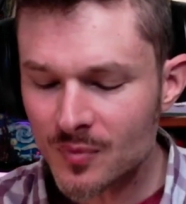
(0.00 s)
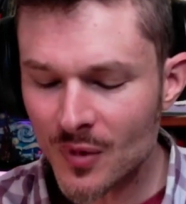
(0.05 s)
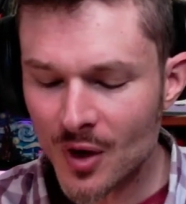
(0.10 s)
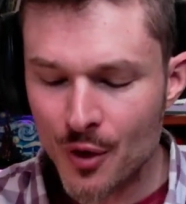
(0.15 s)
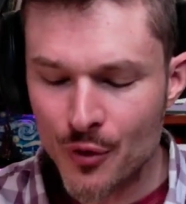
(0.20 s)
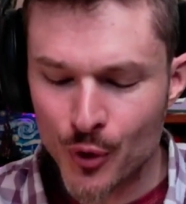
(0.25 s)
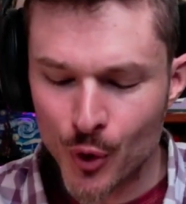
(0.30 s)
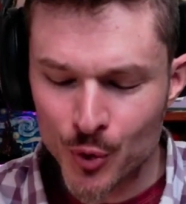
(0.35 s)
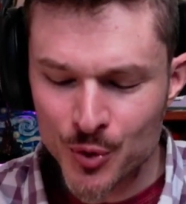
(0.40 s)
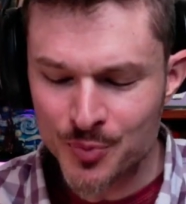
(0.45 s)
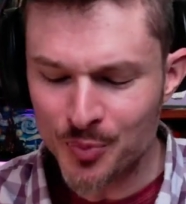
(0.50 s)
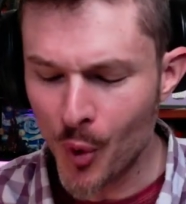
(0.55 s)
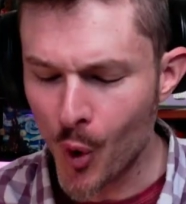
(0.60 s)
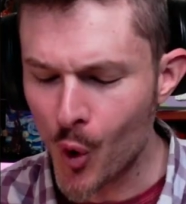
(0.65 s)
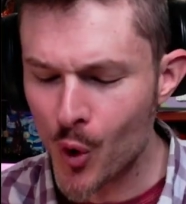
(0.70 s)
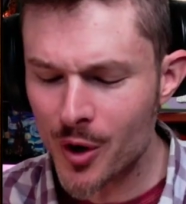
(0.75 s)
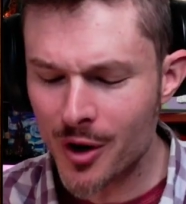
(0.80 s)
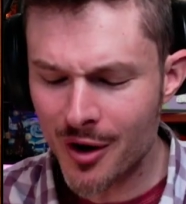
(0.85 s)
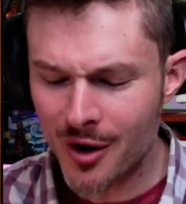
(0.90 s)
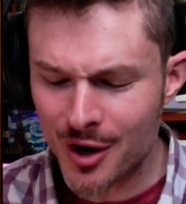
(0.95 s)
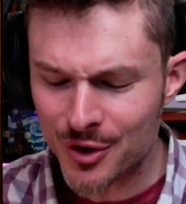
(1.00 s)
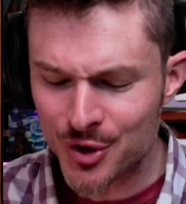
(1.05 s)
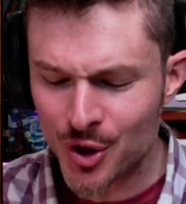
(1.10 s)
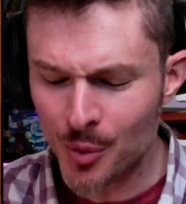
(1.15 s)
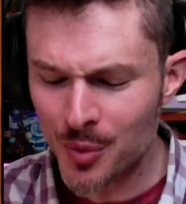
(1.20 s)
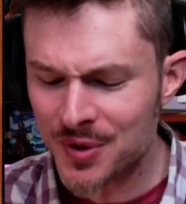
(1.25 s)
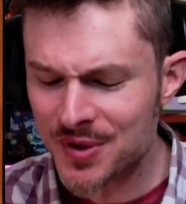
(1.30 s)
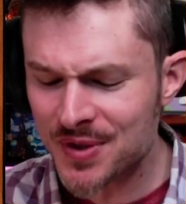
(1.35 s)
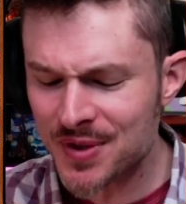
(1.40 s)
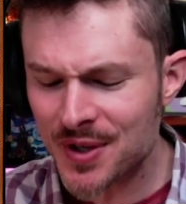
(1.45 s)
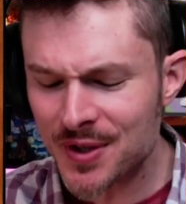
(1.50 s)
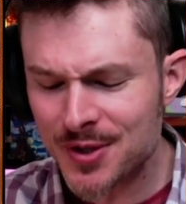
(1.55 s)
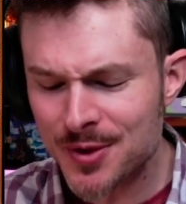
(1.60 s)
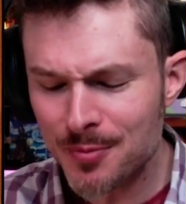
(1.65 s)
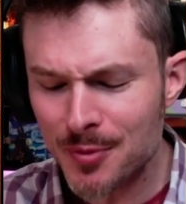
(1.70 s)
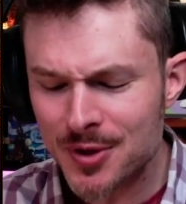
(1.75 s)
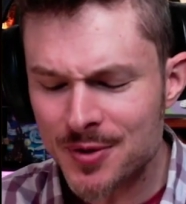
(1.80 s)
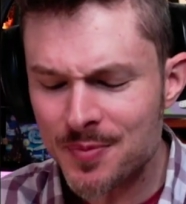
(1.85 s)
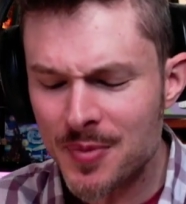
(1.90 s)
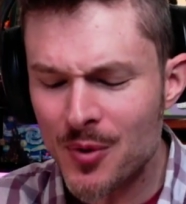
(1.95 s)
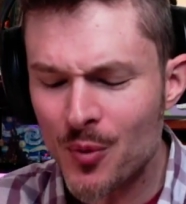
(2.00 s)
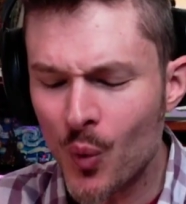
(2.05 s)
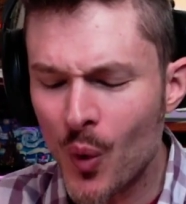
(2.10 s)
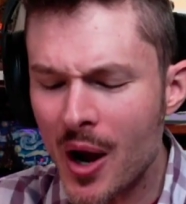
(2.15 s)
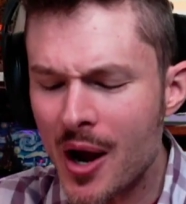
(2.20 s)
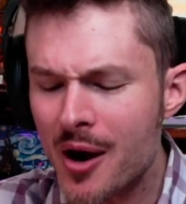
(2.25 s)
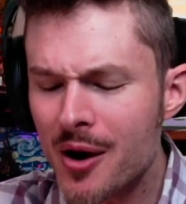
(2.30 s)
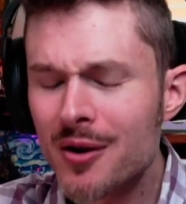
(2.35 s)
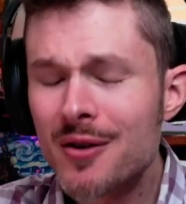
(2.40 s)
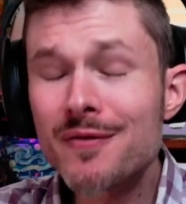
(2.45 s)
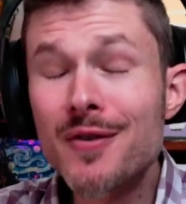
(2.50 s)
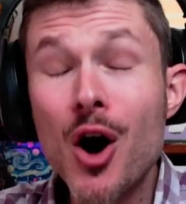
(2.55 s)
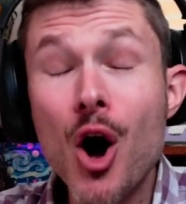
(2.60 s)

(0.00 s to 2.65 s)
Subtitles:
Those born on October 6th must beware of